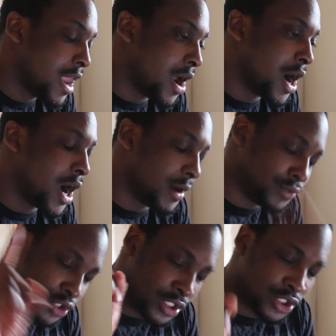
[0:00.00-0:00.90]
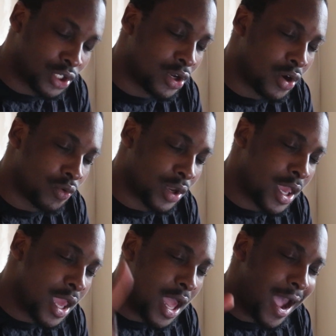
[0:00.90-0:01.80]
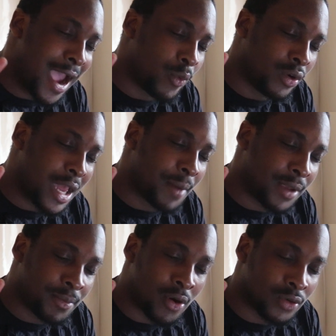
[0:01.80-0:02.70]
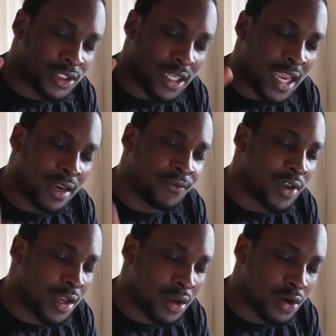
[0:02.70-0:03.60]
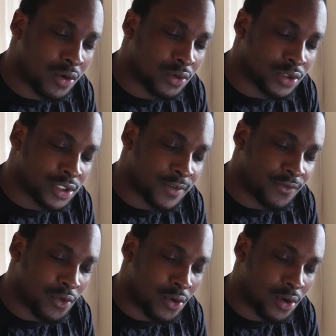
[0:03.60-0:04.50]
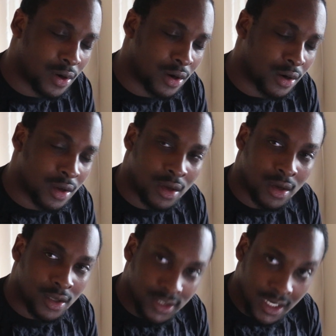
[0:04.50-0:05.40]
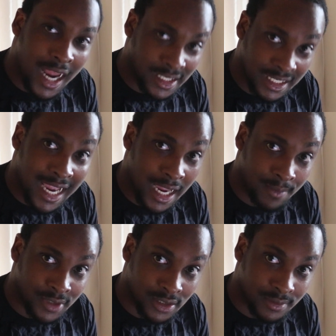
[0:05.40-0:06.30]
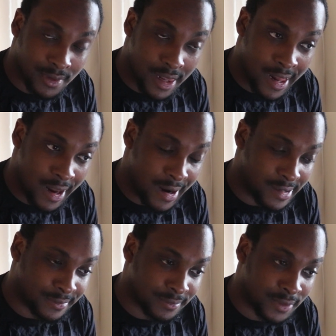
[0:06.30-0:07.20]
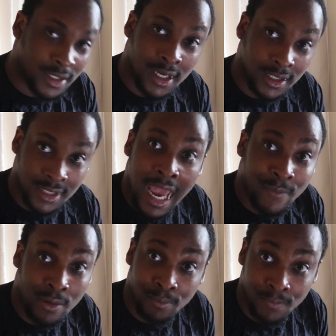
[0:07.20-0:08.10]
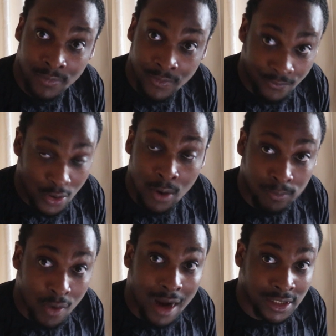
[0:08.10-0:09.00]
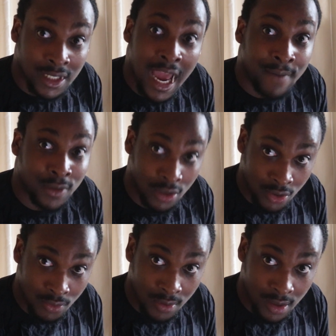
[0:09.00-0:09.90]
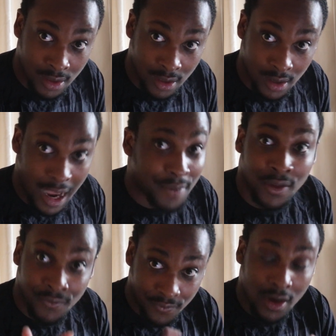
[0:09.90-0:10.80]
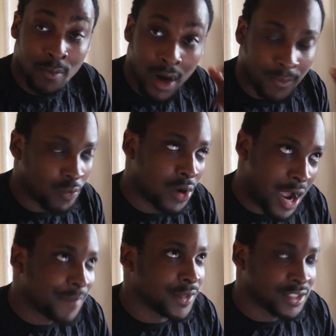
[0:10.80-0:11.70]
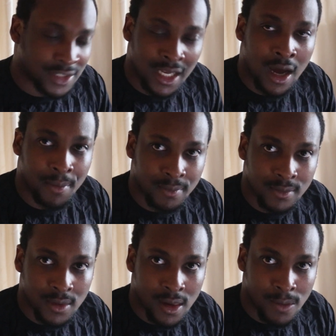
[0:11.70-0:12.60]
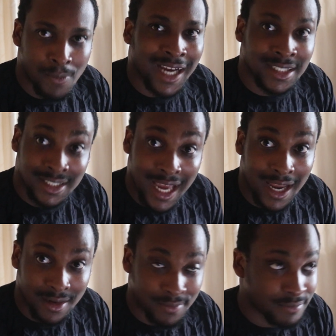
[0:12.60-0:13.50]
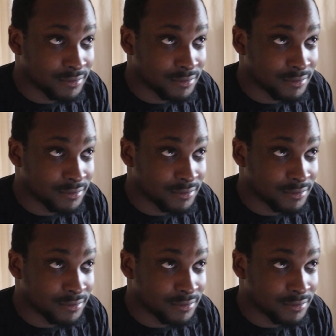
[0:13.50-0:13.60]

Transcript: Um, just to note, I will not be posting any videos for tonight's games um, because I have a film project I have to do. I have to film up. Well, I have to set up my set.